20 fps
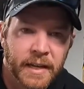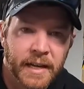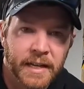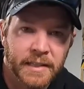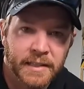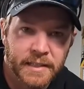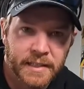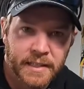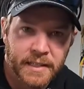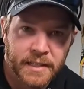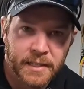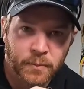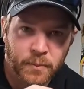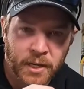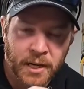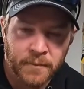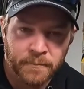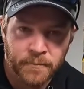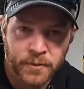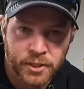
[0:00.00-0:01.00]
And then
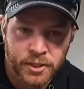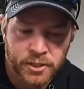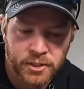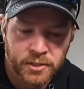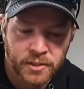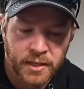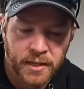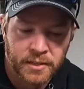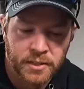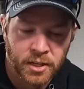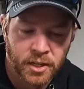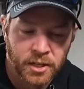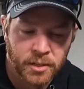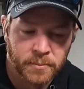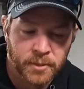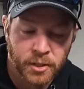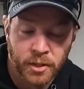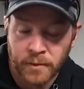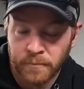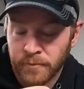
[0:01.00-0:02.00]
when I'm fishing a
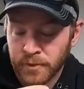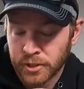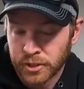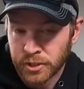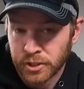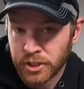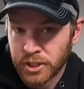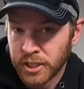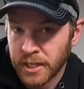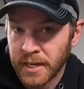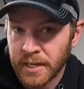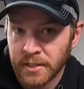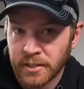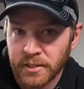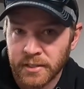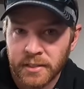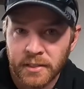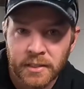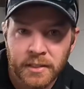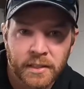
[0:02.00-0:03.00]
tournament, or I'm fishing
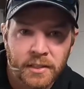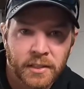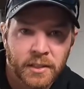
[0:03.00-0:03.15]
shallow,